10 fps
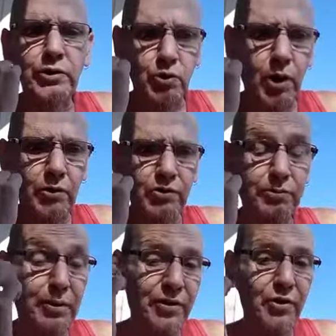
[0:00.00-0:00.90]
drugs,
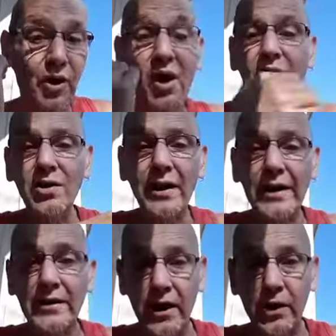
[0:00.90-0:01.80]
but they're all
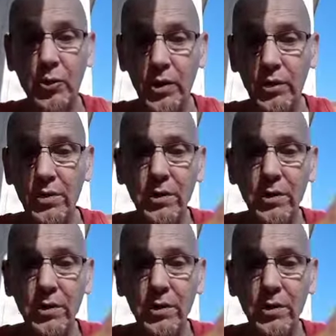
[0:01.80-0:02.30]
like NyQuil.